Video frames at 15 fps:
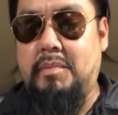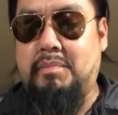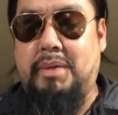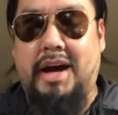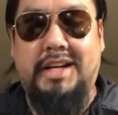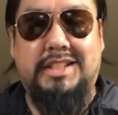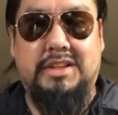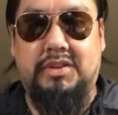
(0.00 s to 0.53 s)

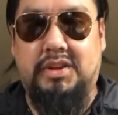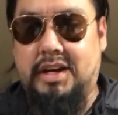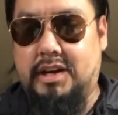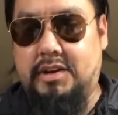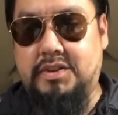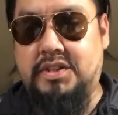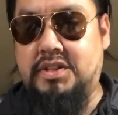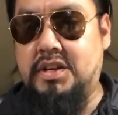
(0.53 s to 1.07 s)
Buy something
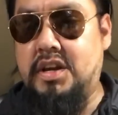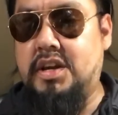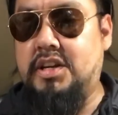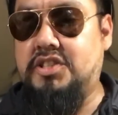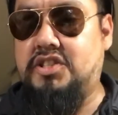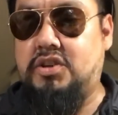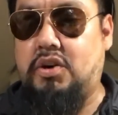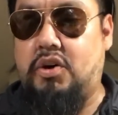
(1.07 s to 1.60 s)
else.
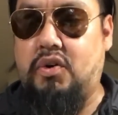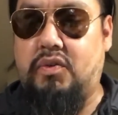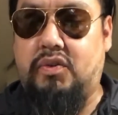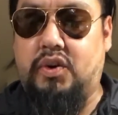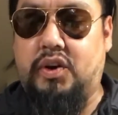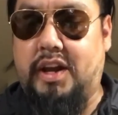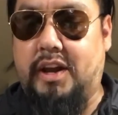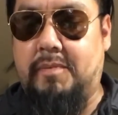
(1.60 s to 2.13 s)
Start
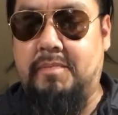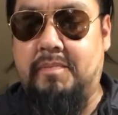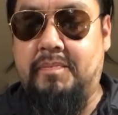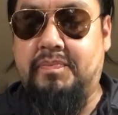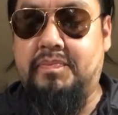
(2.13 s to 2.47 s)
over again.